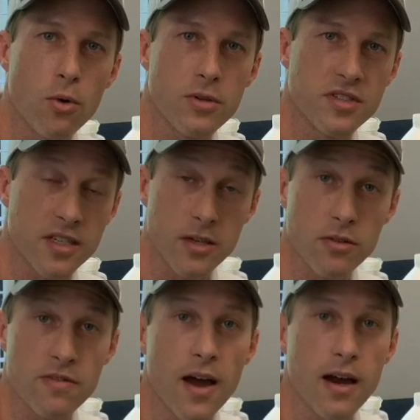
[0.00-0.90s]
is to kill the
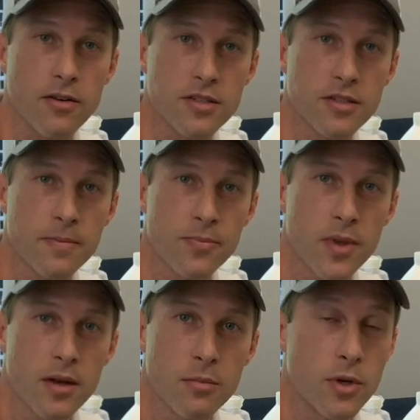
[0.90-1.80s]
virus,
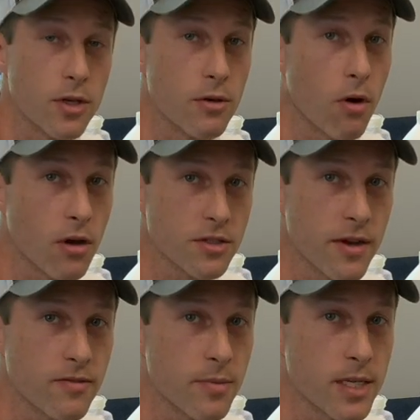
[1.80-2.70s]
but you also have
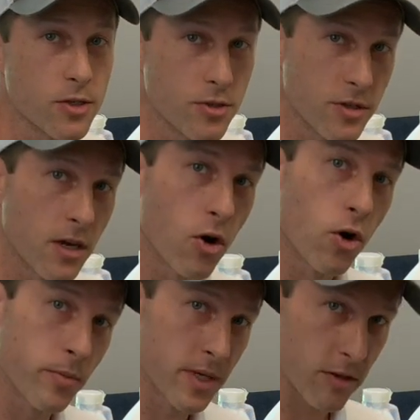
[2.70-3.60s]
to make sure you're not
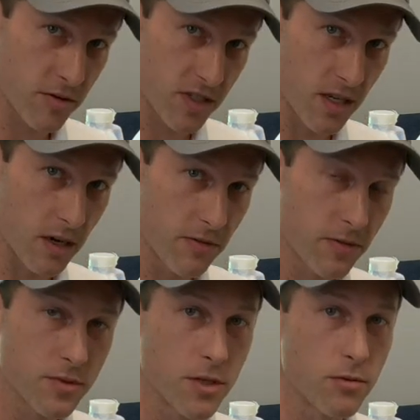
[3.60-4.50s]
harming yourself.
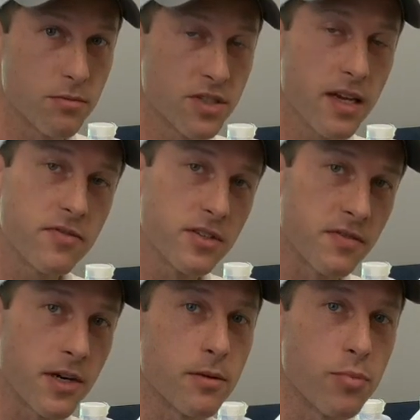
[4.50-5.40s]
So safety is
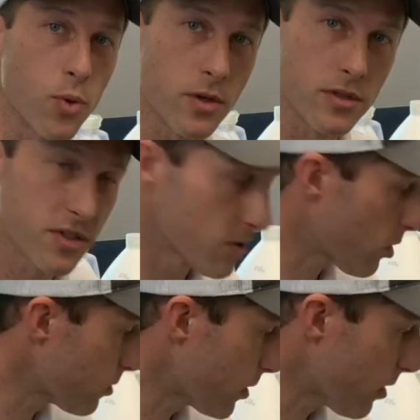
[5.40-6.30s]
very important to
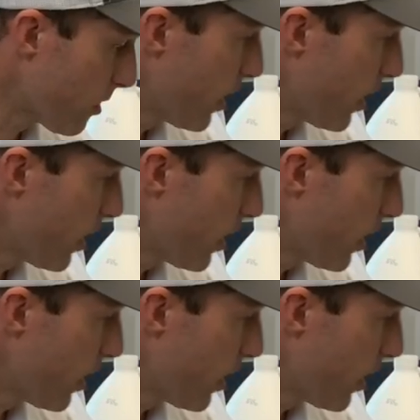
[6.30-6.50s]
start with,